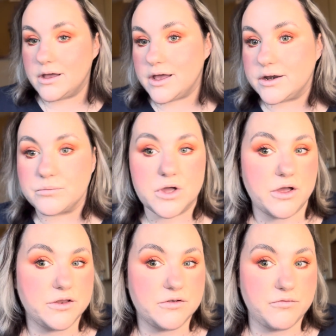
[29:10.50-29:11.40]
And I'm
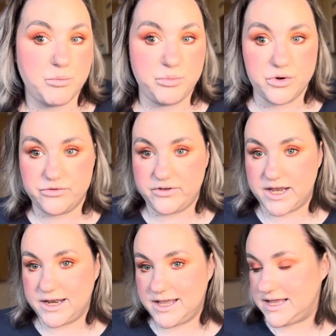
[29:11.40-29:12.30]
kind of
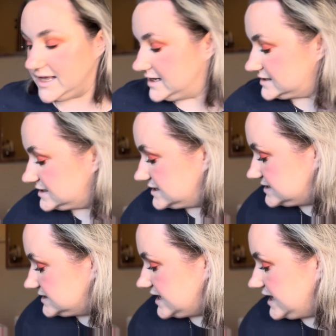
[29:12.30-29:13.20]
buffing it into the
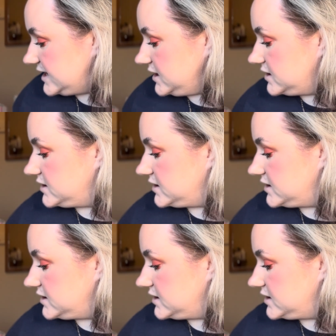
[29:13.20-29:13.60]
skin.